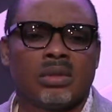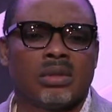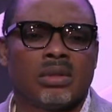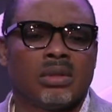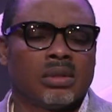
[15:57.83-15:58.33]

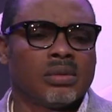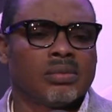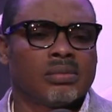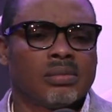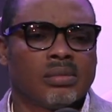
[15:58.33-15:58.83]

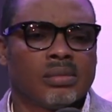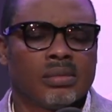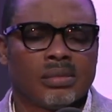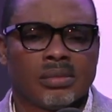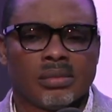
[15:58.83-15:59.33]

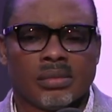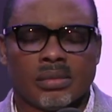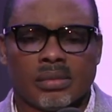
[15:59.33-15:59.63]
Nobody speaks.